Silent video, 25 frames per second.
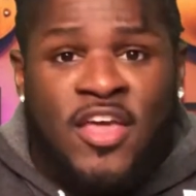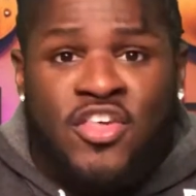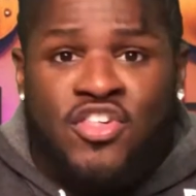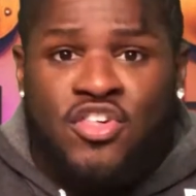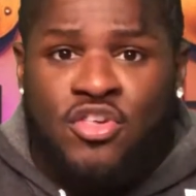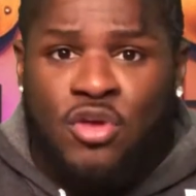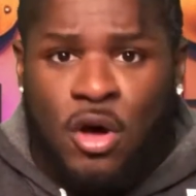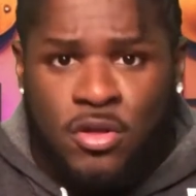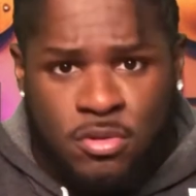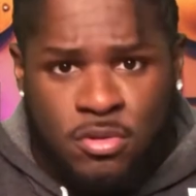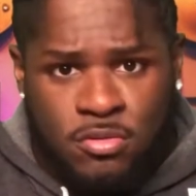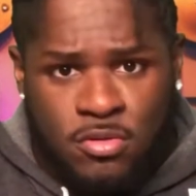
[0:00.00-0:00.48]

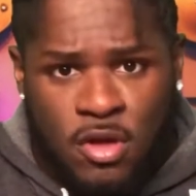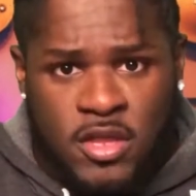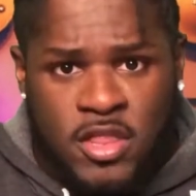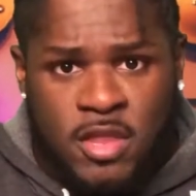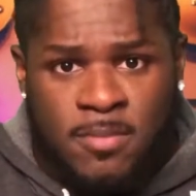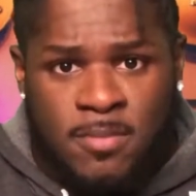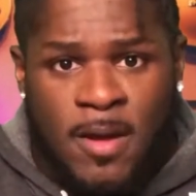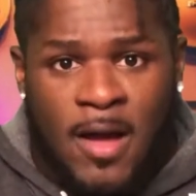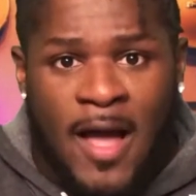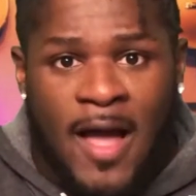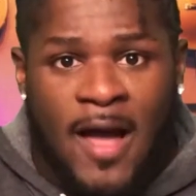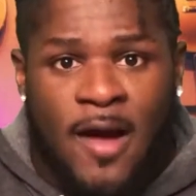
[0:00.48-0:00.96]
She also talks
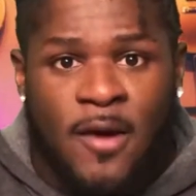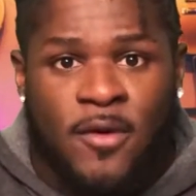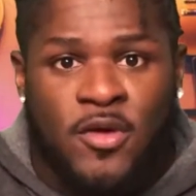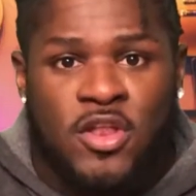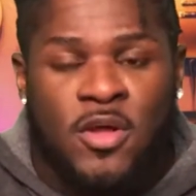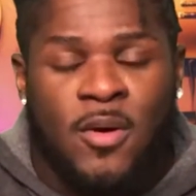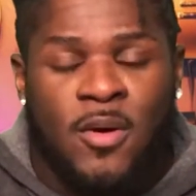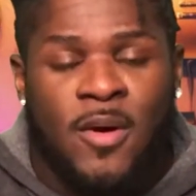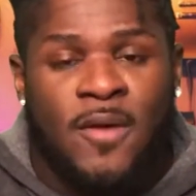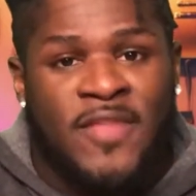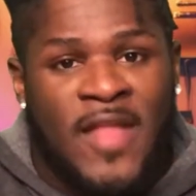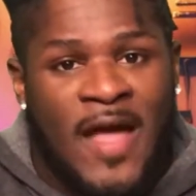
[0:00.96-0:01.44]
about how,
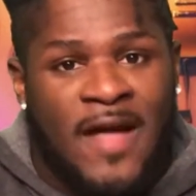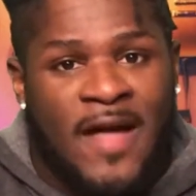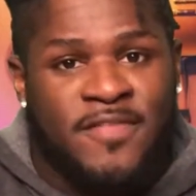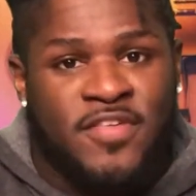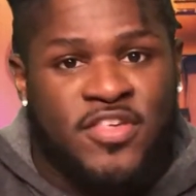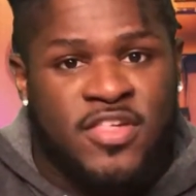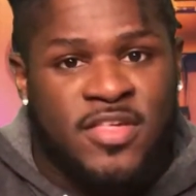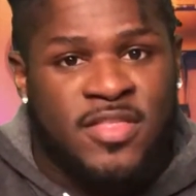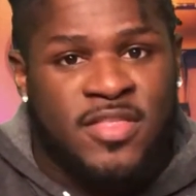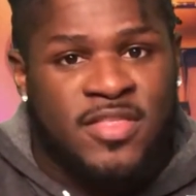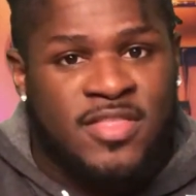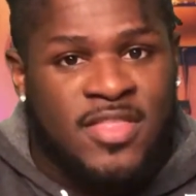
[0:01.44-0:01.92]
now that
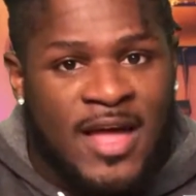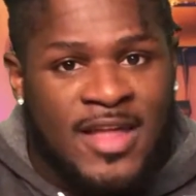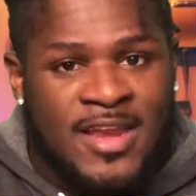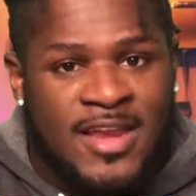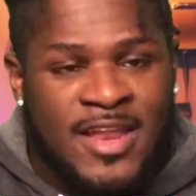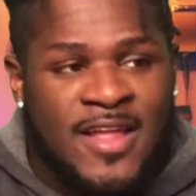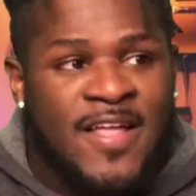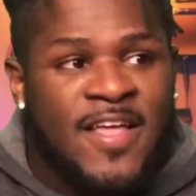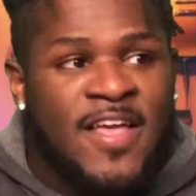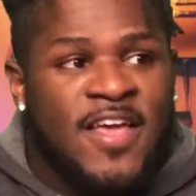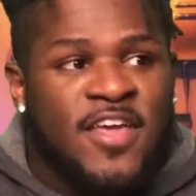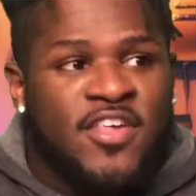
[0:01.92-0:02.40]
she's done
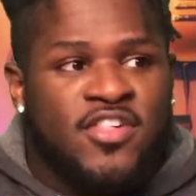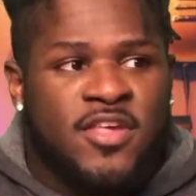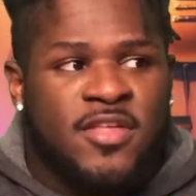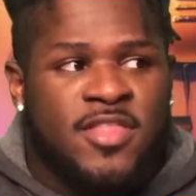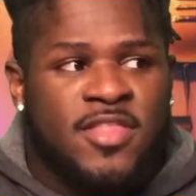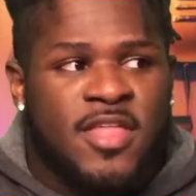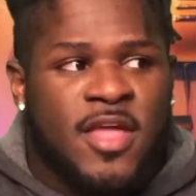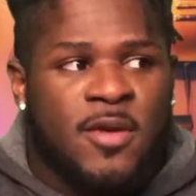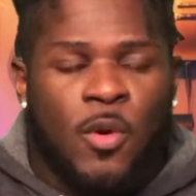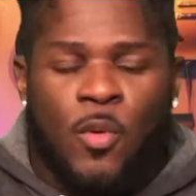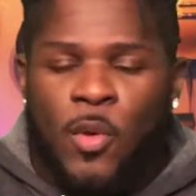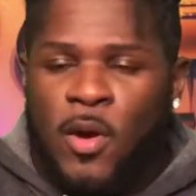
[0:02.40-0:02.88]
it, she's
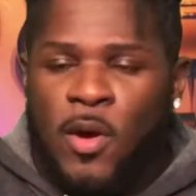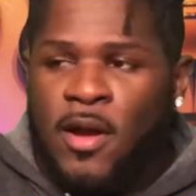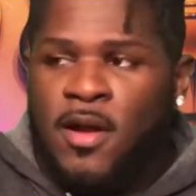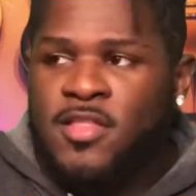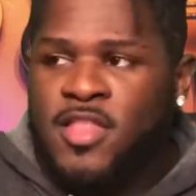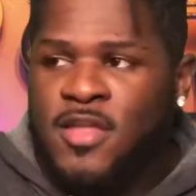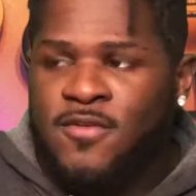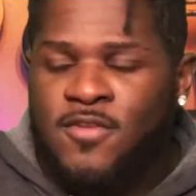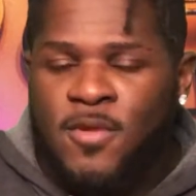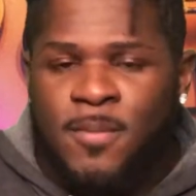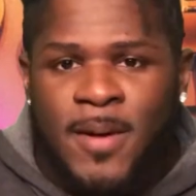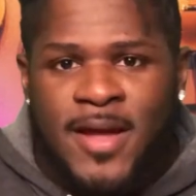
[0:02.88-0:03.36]
like, well, where is
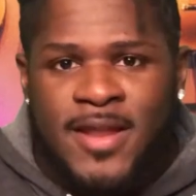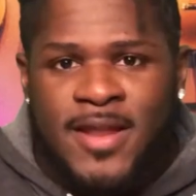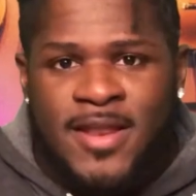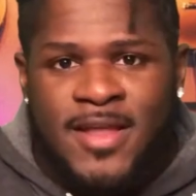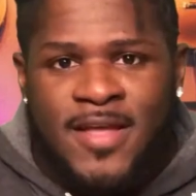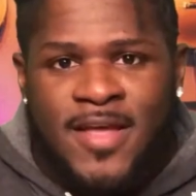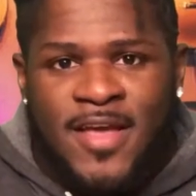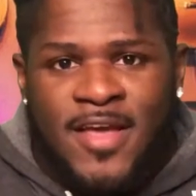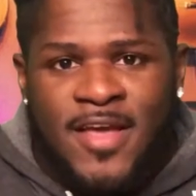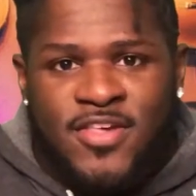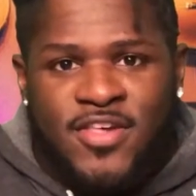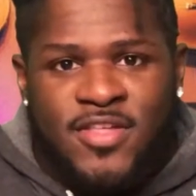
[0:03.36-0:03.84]
everybody?
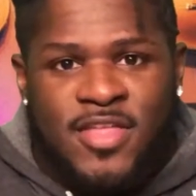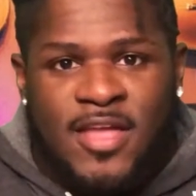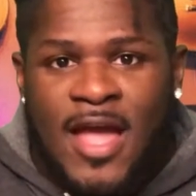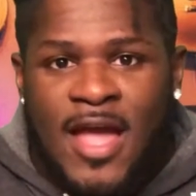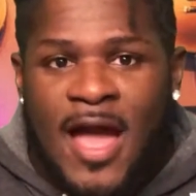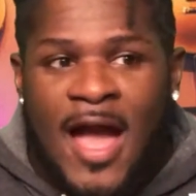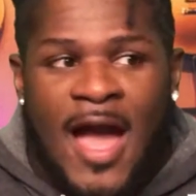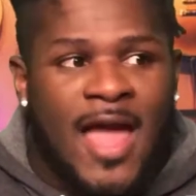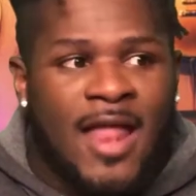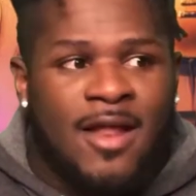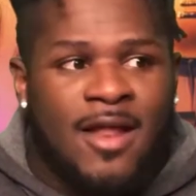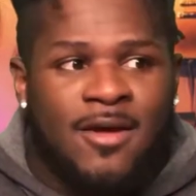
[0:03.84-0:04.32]
She's like,
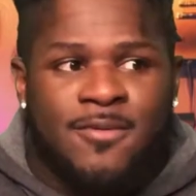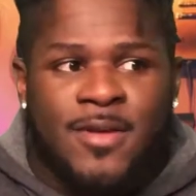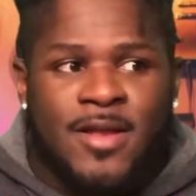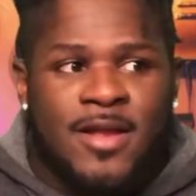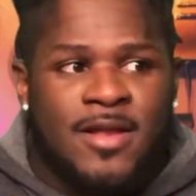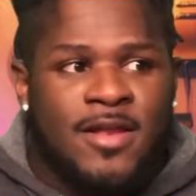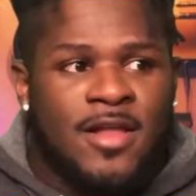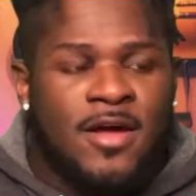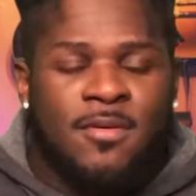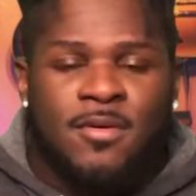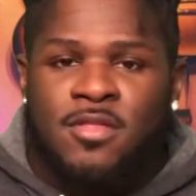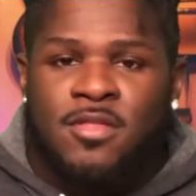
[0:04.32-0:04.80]
I don't
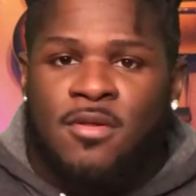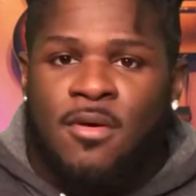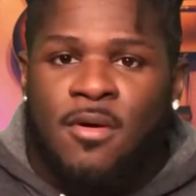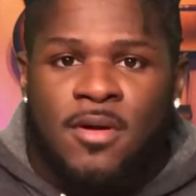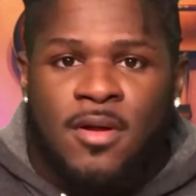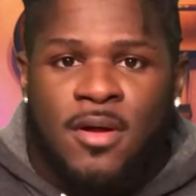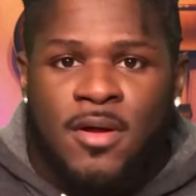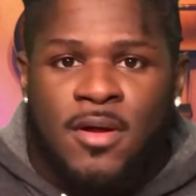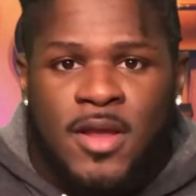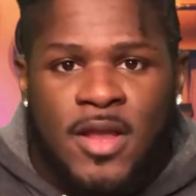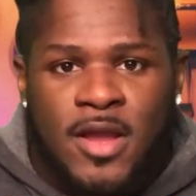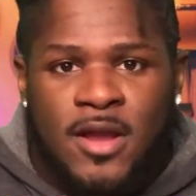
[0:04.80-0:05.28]
really know what's
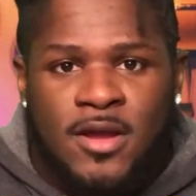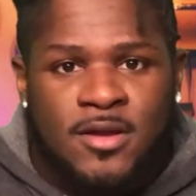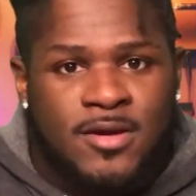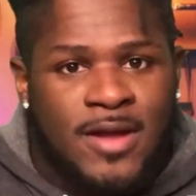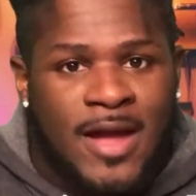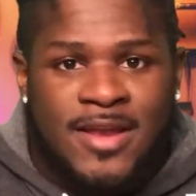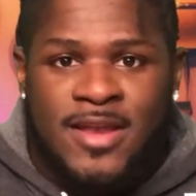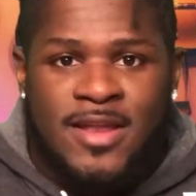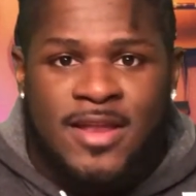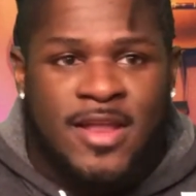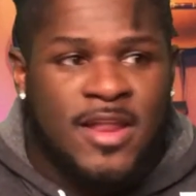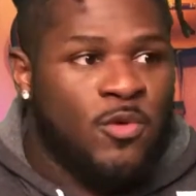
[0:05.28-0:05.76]
going on here.
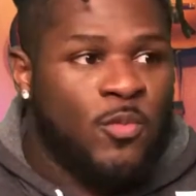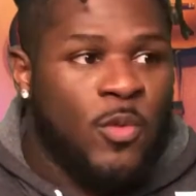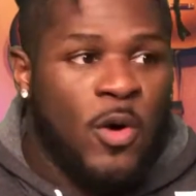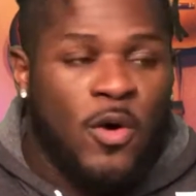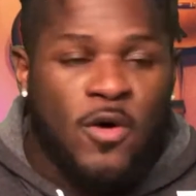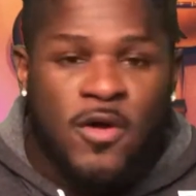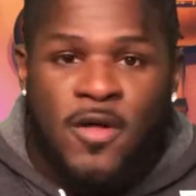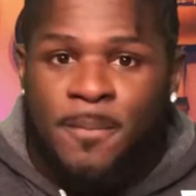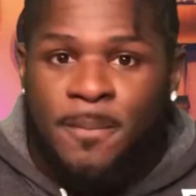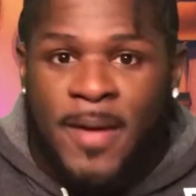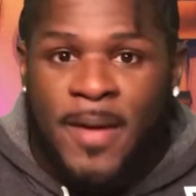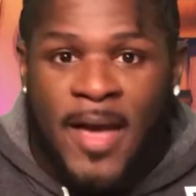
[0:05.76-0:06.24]
I didn't get a
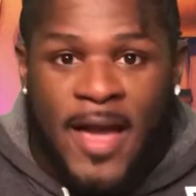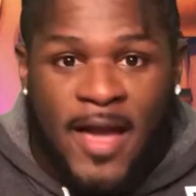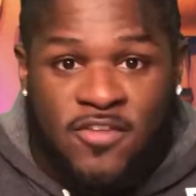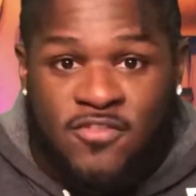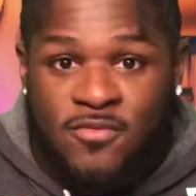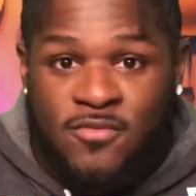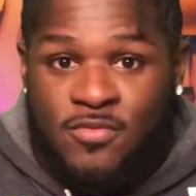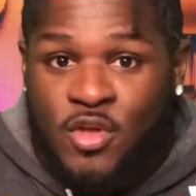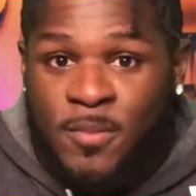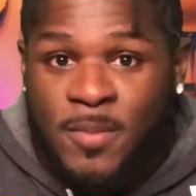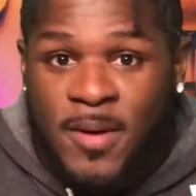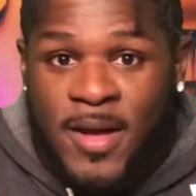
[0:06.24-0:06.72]
welcome package
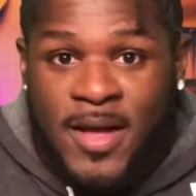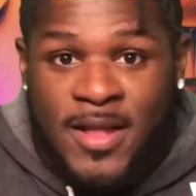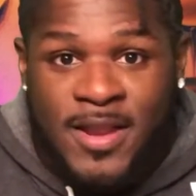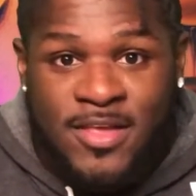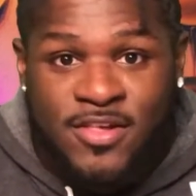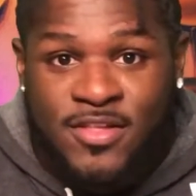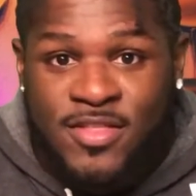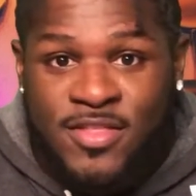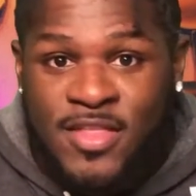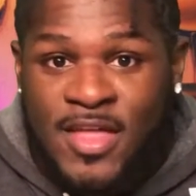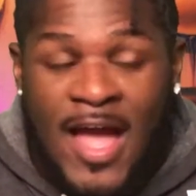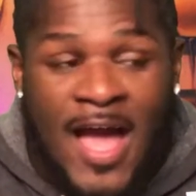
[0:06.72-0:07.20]
from nobody.
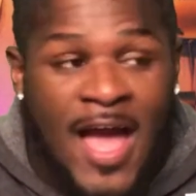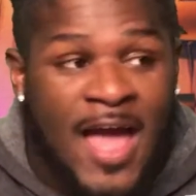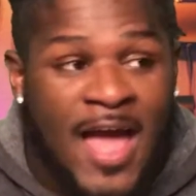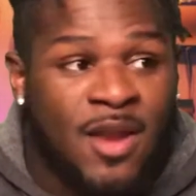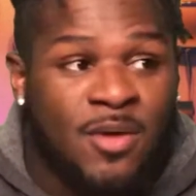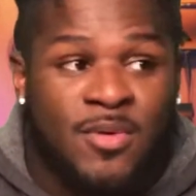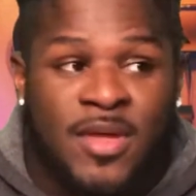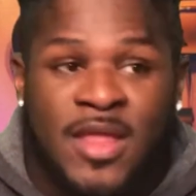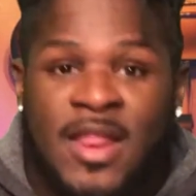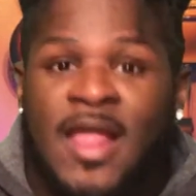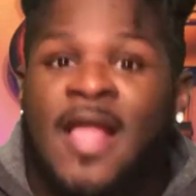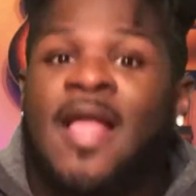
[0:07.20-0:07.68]
She's like, I
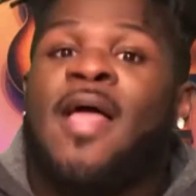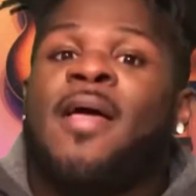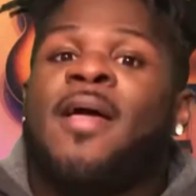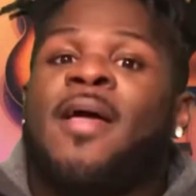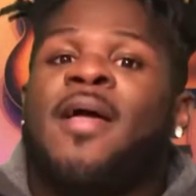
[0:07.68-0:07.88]
don't get...